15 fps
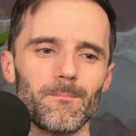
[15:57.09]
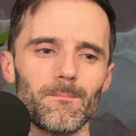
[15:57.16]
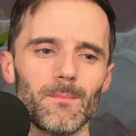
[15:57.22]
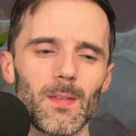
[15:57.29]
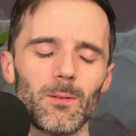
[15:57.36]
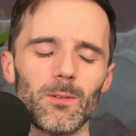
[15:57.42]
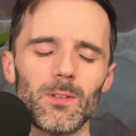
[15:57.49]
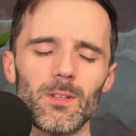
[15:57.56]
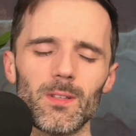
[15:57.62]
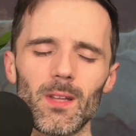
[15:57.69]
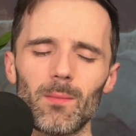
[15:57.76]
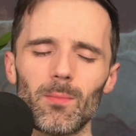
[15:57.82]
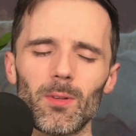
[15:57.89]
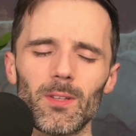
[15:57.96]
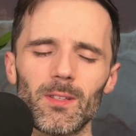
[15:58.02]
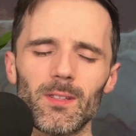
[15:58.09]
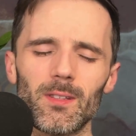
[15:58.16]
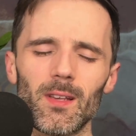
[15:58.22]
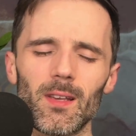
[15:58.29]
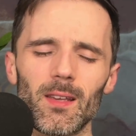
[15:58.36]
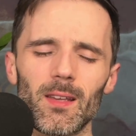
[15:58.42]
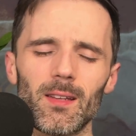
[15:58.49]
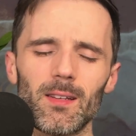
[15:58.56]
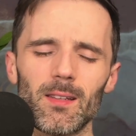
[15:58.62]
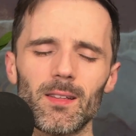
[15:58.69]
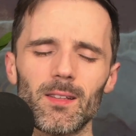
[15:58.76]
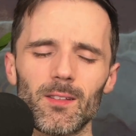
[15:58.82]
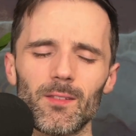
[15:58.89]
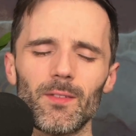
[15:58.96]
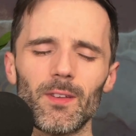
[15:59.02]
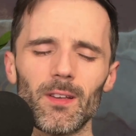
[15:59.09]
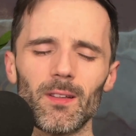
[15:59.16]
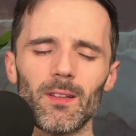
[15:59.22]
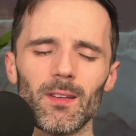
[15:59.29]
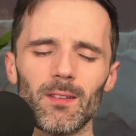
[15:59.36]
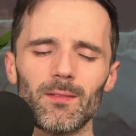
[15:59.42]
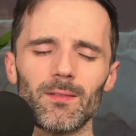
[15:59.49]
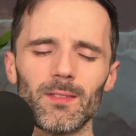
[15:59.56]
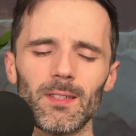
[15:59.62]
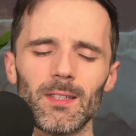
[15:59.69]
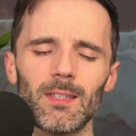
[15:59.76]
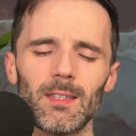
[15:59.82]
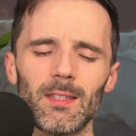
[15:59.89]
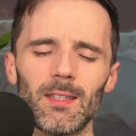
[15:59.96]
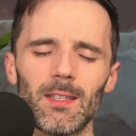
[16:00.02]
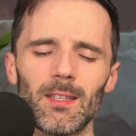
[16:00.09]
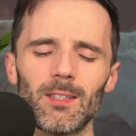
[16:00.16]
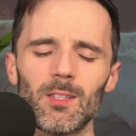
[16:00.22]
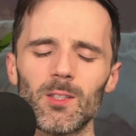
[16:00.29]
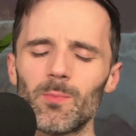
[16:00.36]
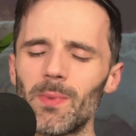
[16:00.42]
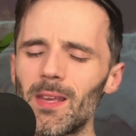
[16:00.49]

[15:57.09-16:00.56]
I was just able to sink into this feeling of just being